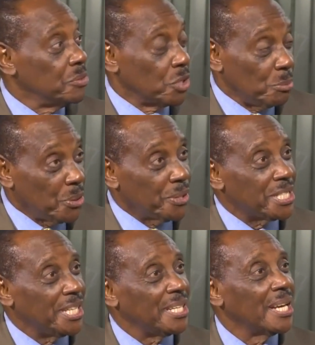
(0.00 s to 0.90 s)

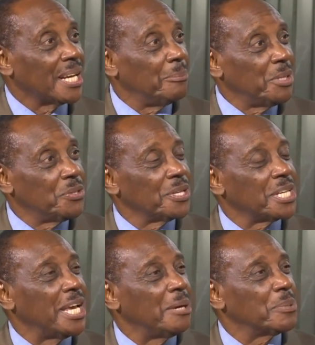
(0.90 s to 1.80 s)
community coming to the
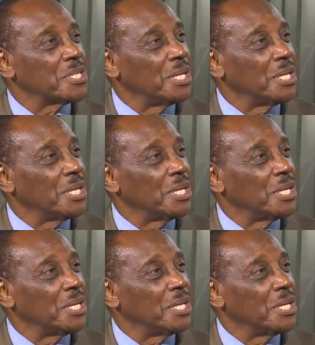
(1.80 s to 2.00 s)
campus